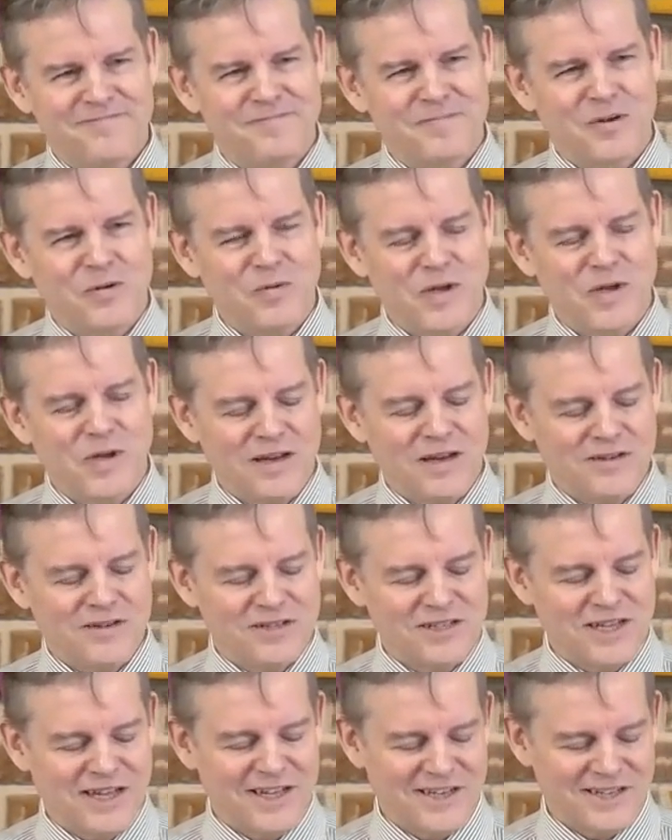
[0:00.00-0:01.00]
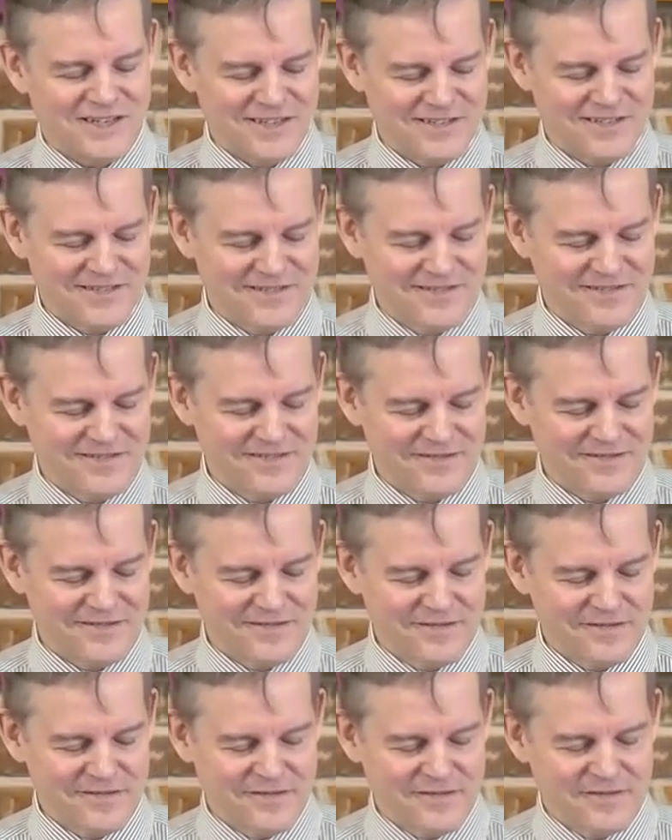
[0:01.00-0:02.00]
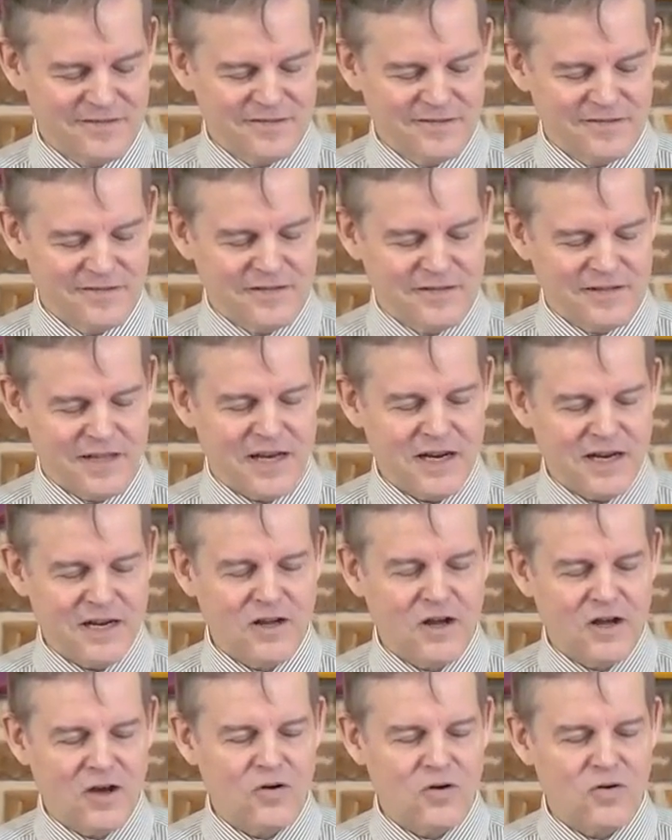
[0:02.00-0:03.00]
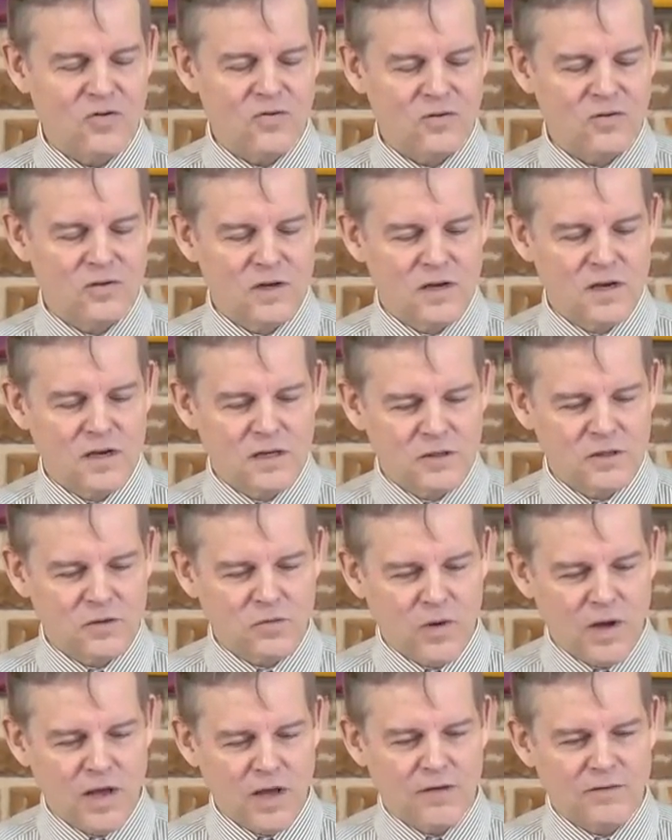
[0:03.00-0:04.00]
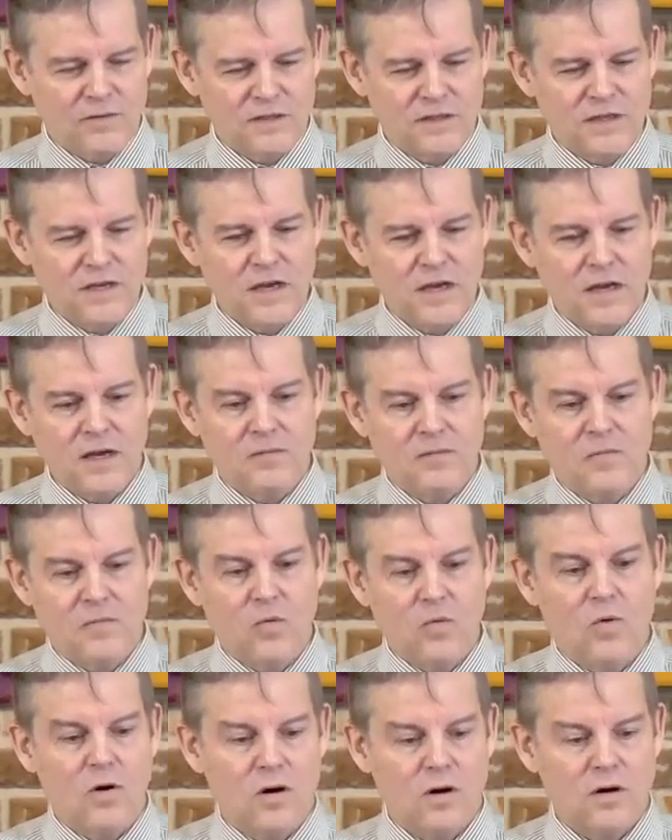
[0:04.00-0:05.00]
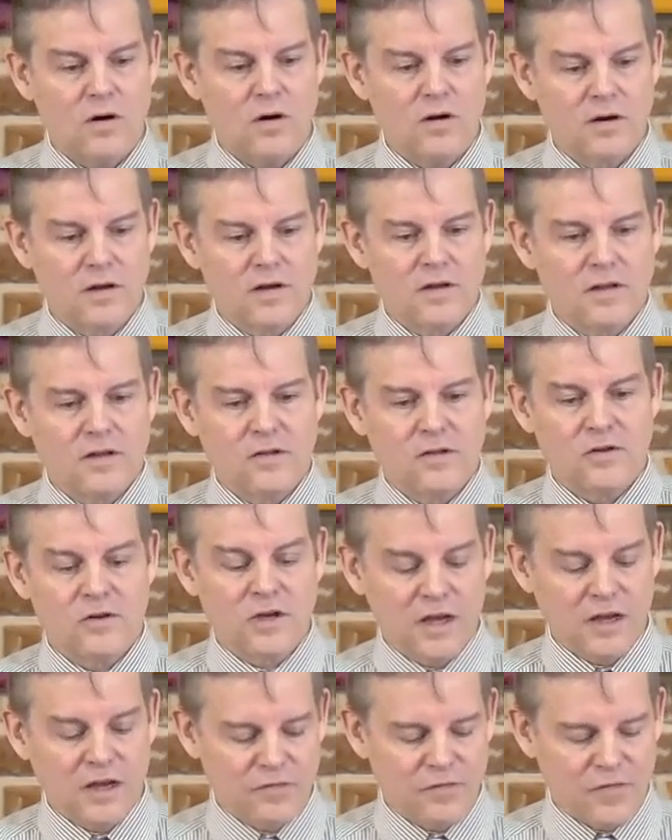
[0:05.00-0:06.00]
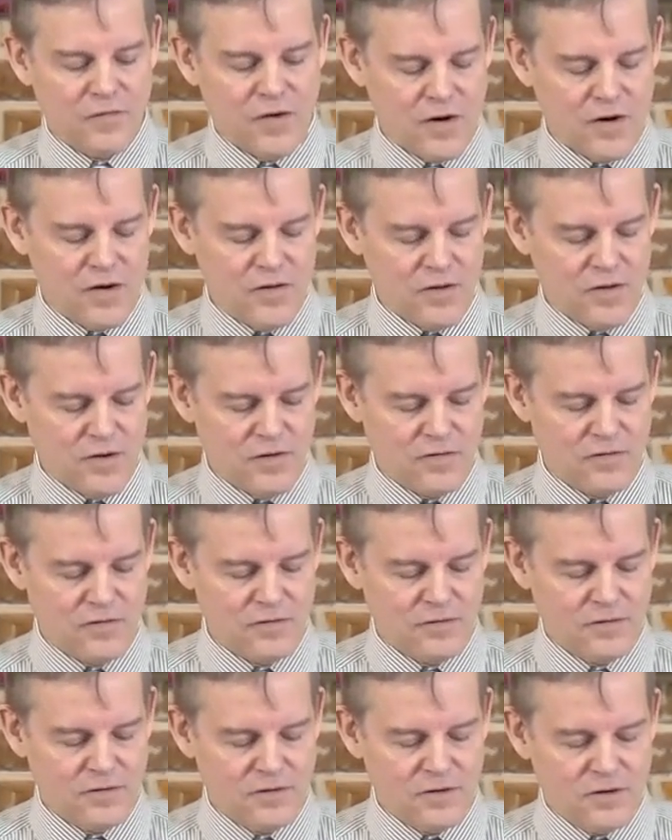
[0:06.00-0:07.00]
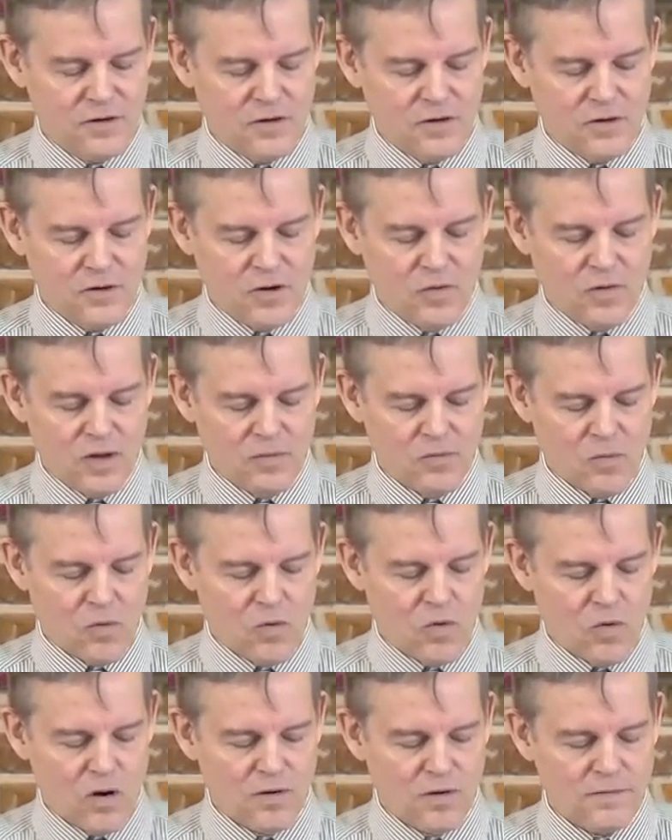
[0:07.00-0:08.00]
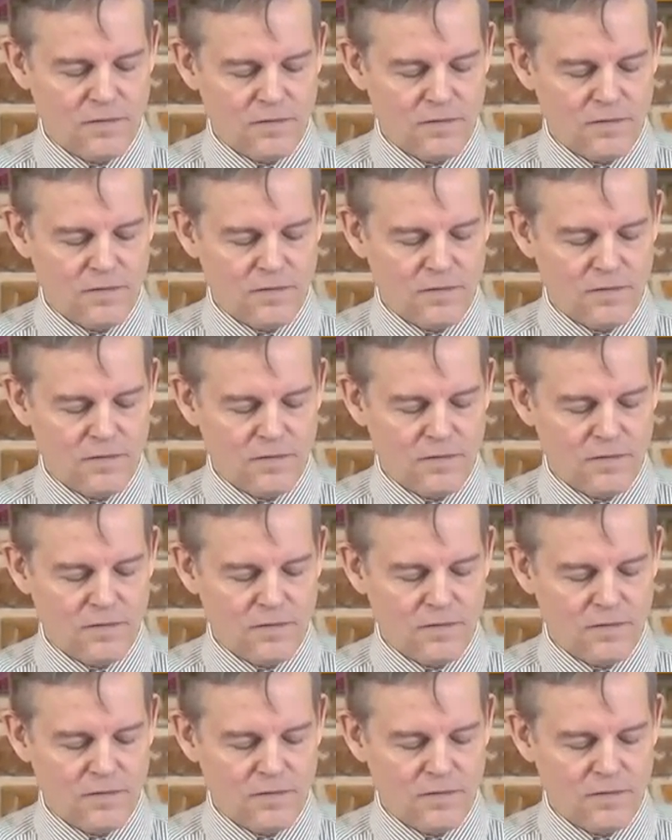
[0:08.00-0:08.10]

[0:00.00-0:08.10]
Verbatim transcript: But we understand. Letting go is a way of seeing more, looking farther, knowing more.